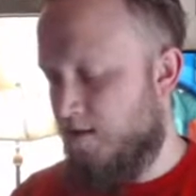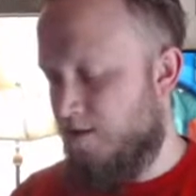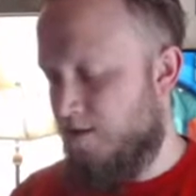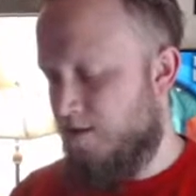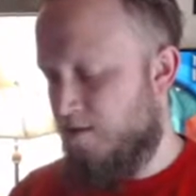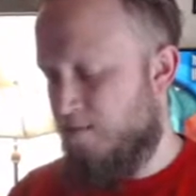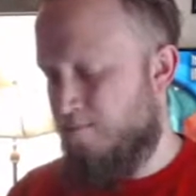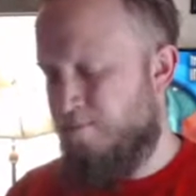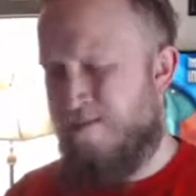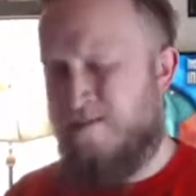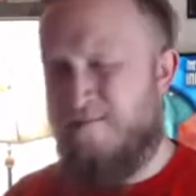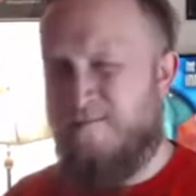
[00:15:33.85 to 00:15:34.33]

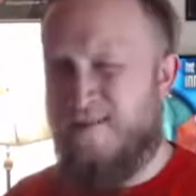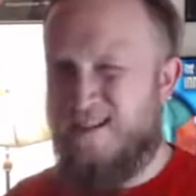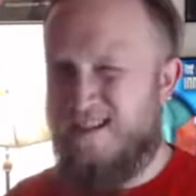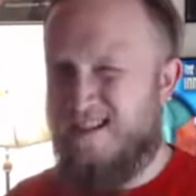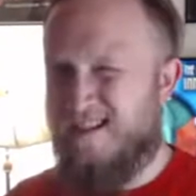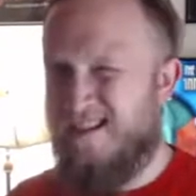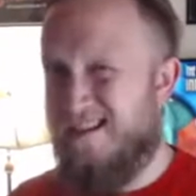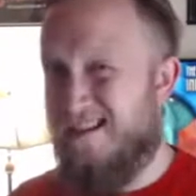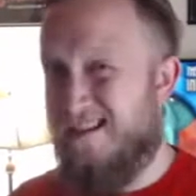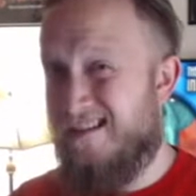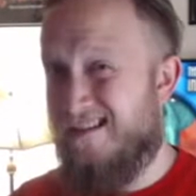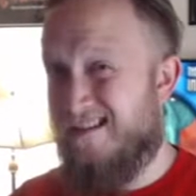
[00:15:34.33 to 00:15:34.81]
you're pretty much
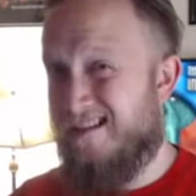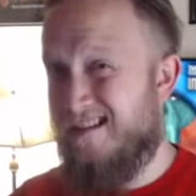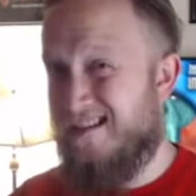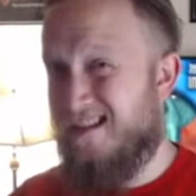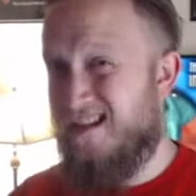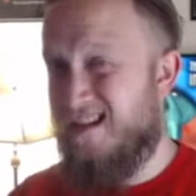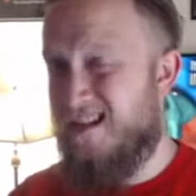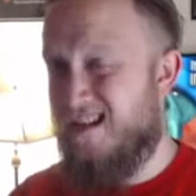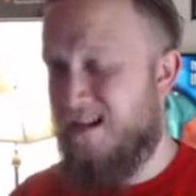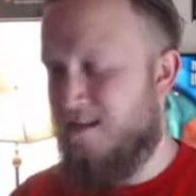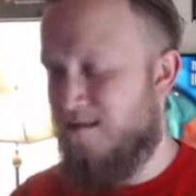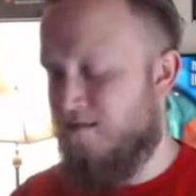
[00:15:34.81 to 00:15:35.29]

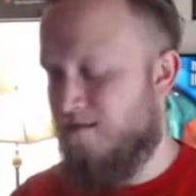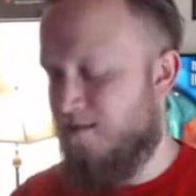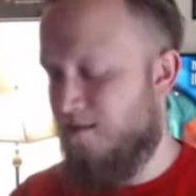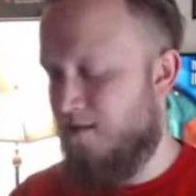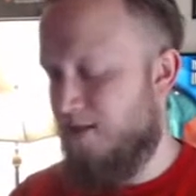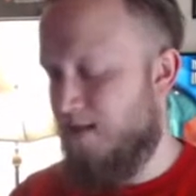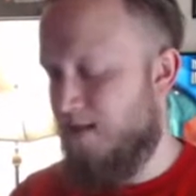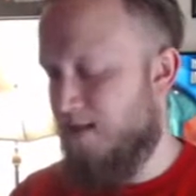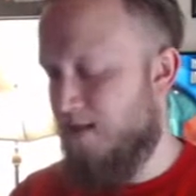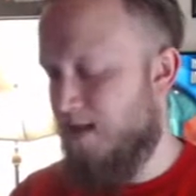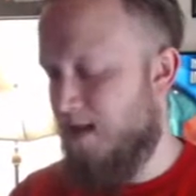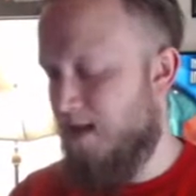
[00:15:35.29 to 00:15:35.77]
guaranteed
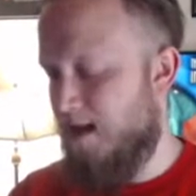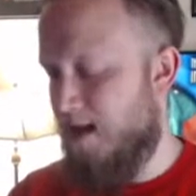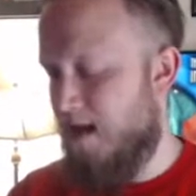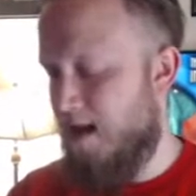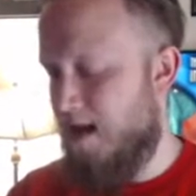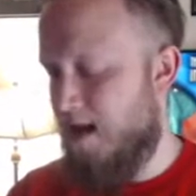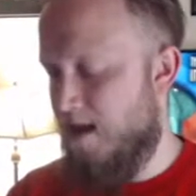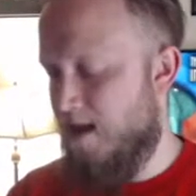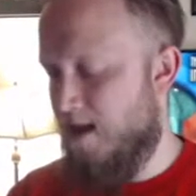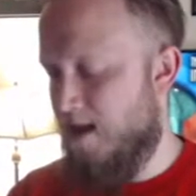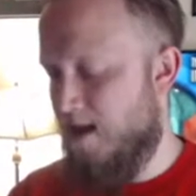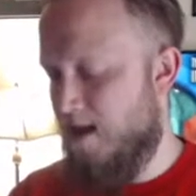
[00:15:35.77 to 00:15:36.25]
usually to get
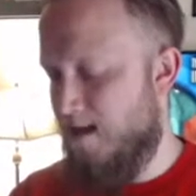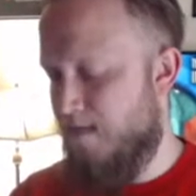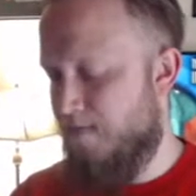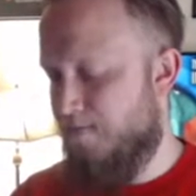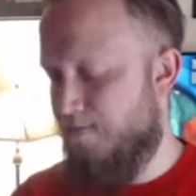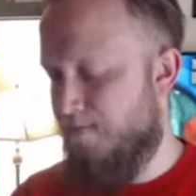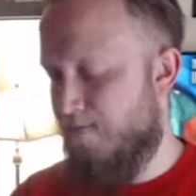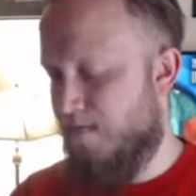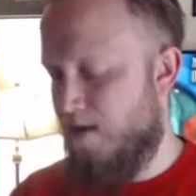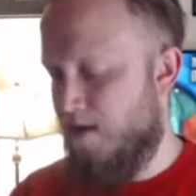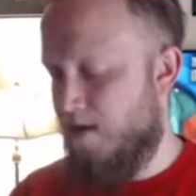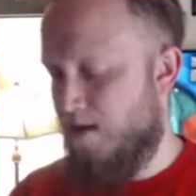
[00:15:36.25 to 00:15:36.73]
a
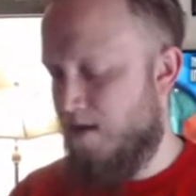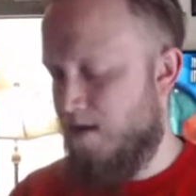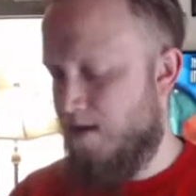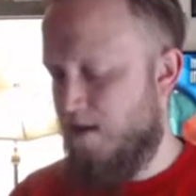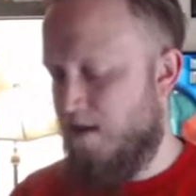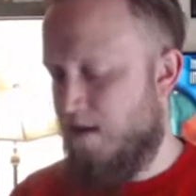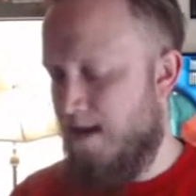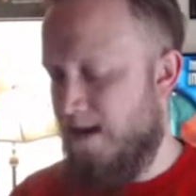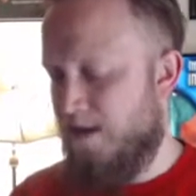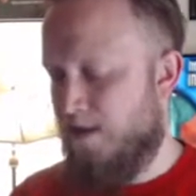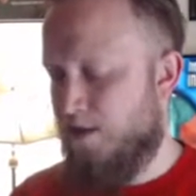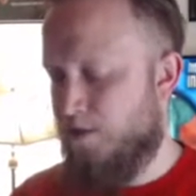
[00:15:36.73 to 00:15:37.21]

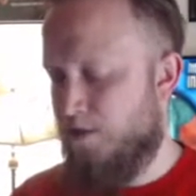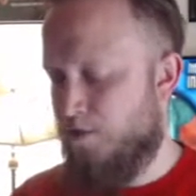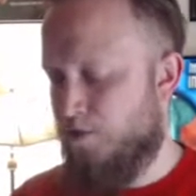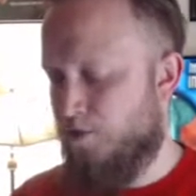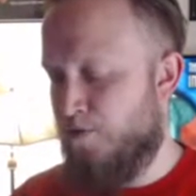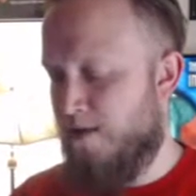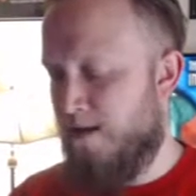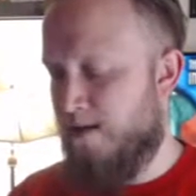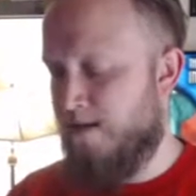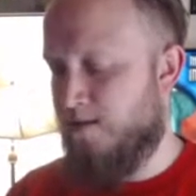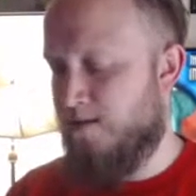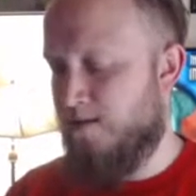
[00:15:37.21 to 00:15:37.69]
extra
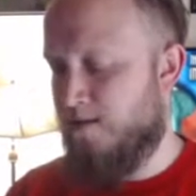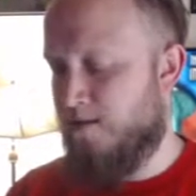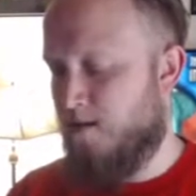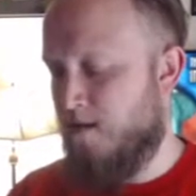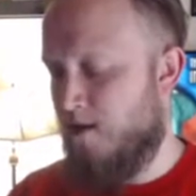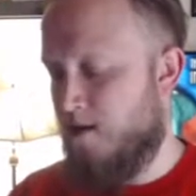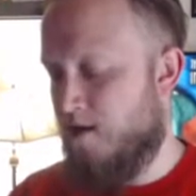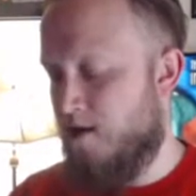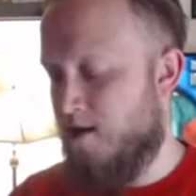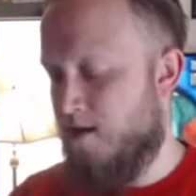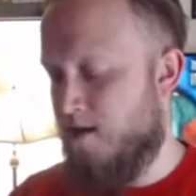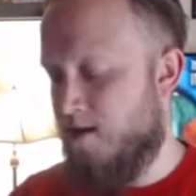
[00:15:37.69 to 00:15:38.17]
Crisis
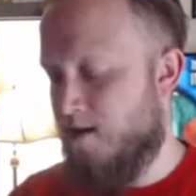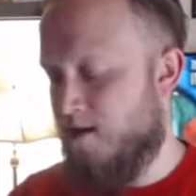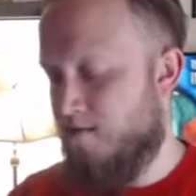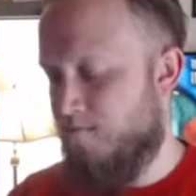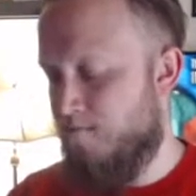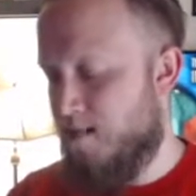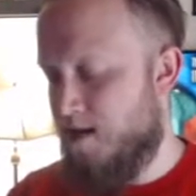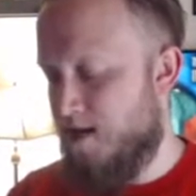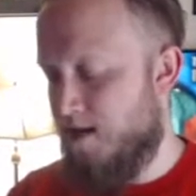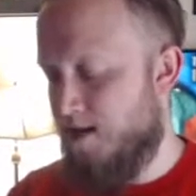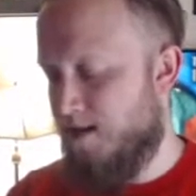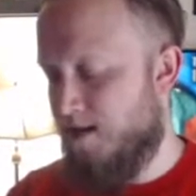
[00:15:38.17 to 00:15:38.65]
card in the
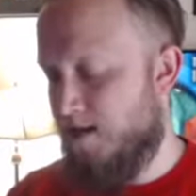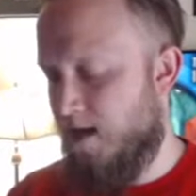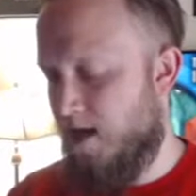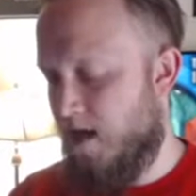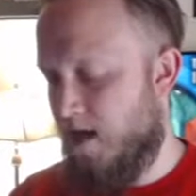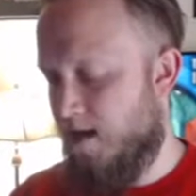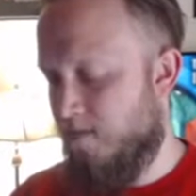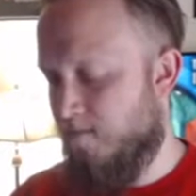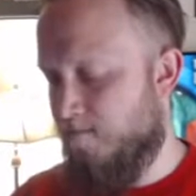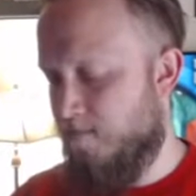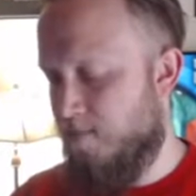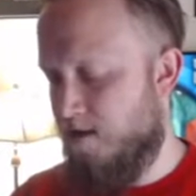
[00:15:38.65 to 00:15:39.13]

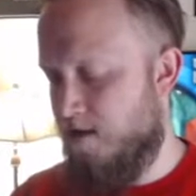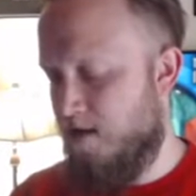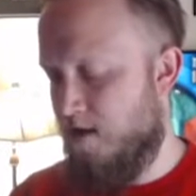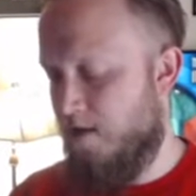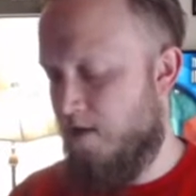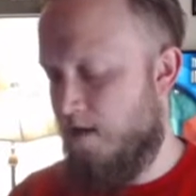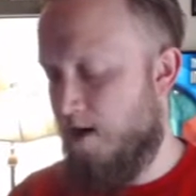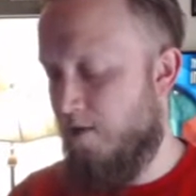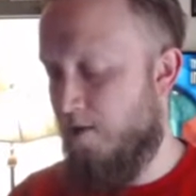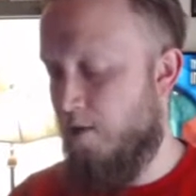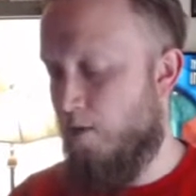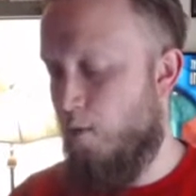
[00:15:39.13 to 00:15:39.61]
meantime, you know,
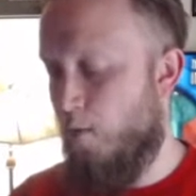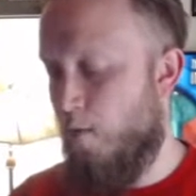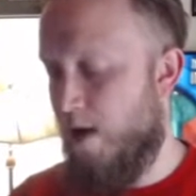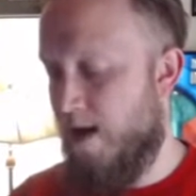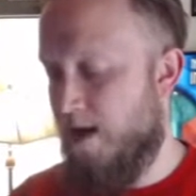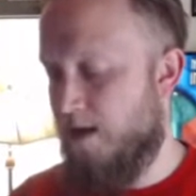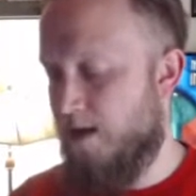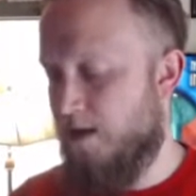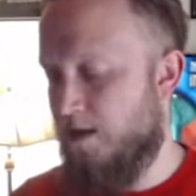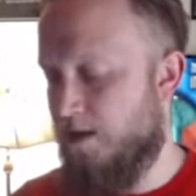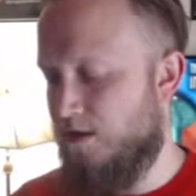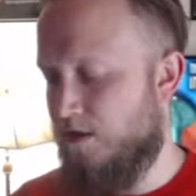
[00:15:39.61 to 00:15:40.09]
on the
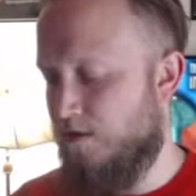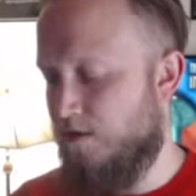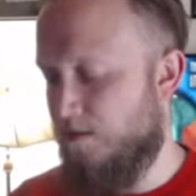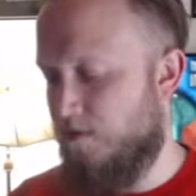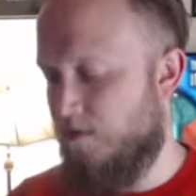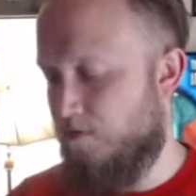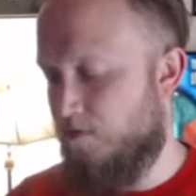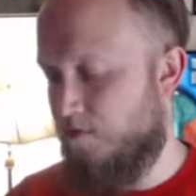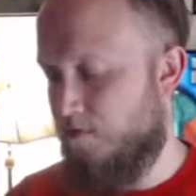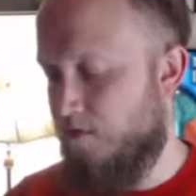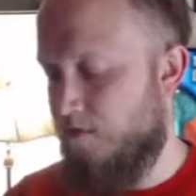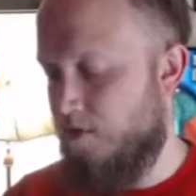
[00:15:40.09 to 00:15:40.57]
way
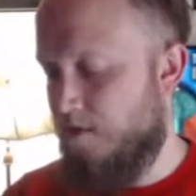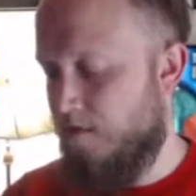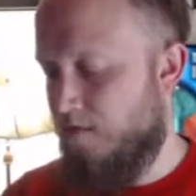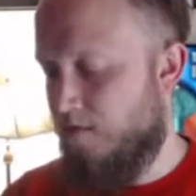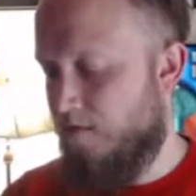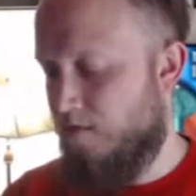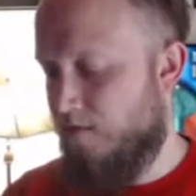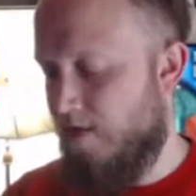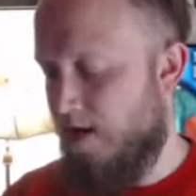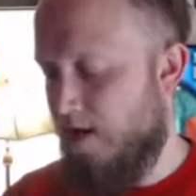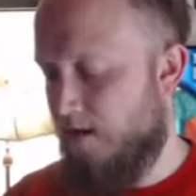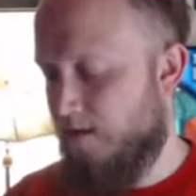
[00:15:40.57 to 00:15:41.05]
to
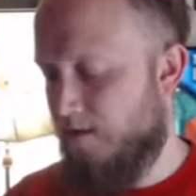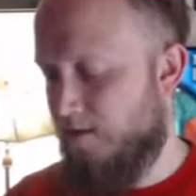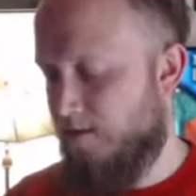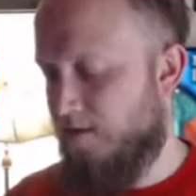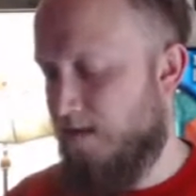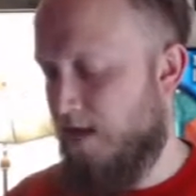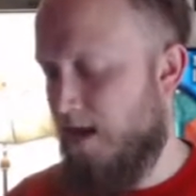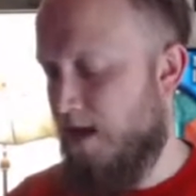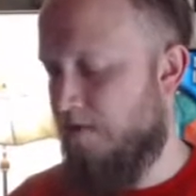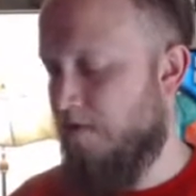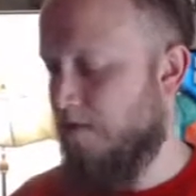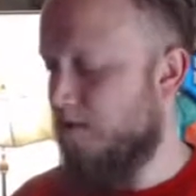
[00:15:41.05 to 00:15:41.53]
Vandal
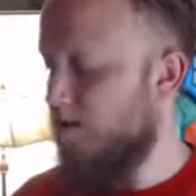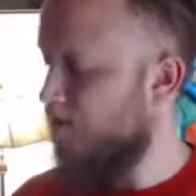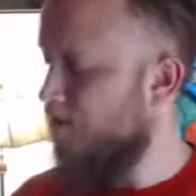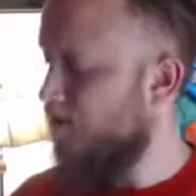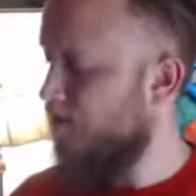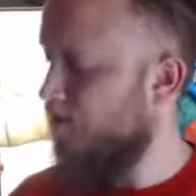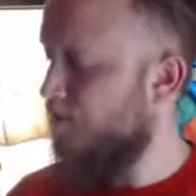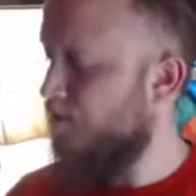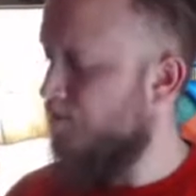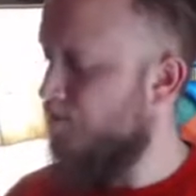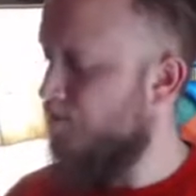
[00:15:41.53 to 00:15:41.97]
Savage.